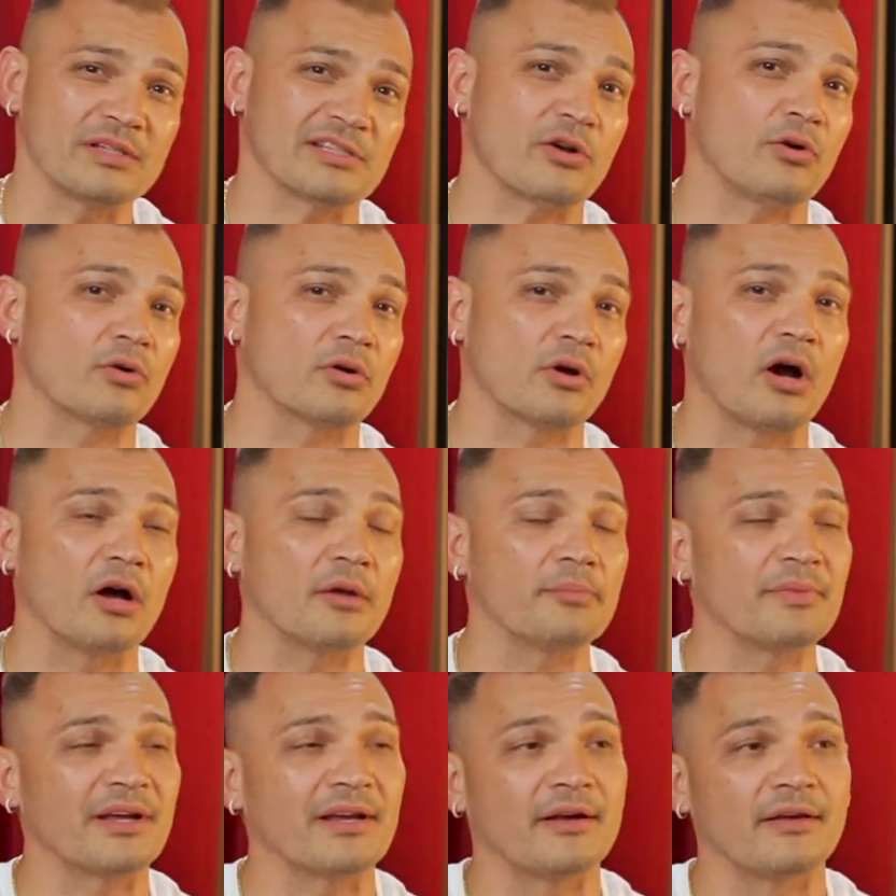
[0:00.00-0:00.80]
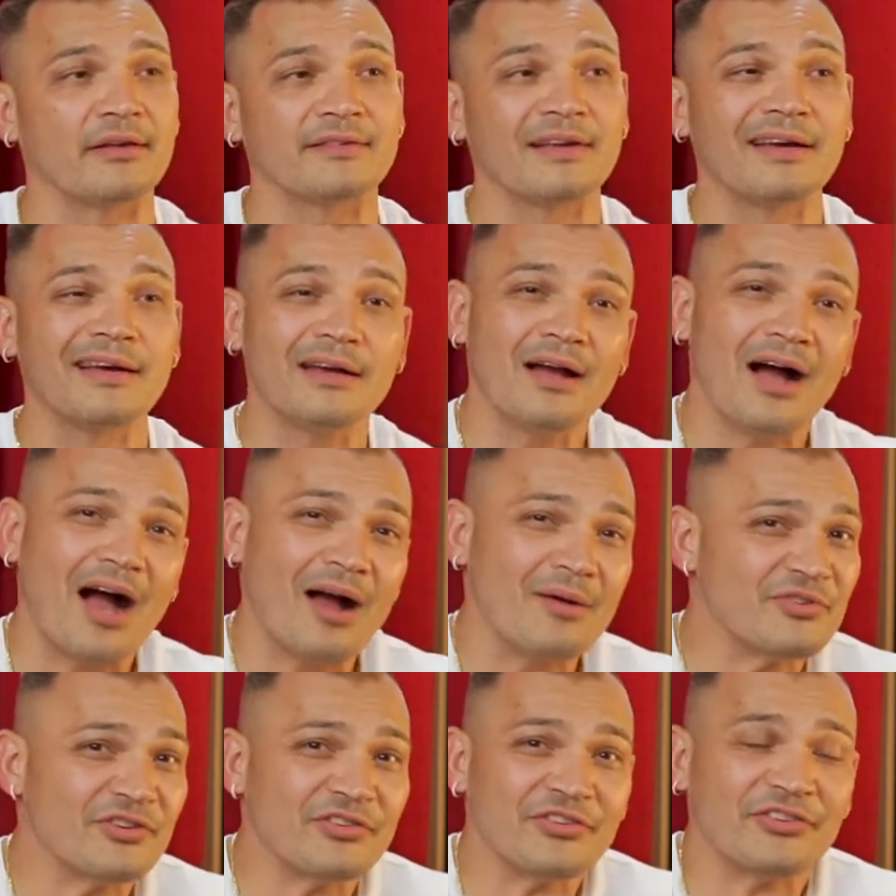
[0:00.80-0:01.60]
going on because
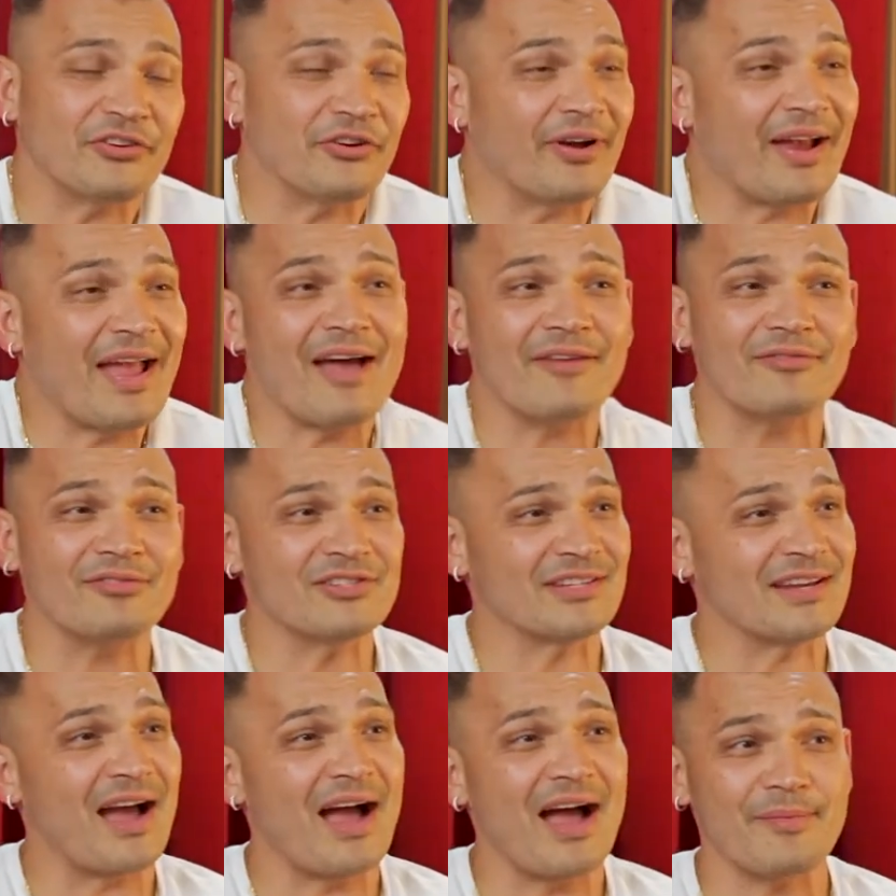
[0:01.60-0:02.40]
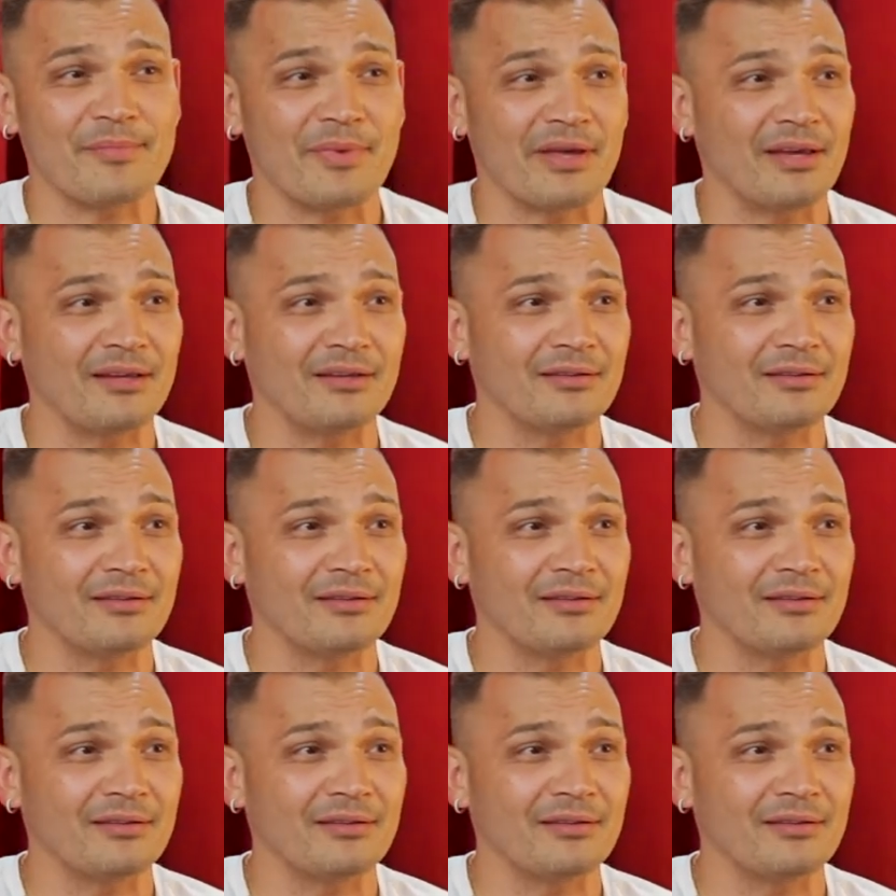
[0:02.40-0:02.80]
I'm just your average guy, man,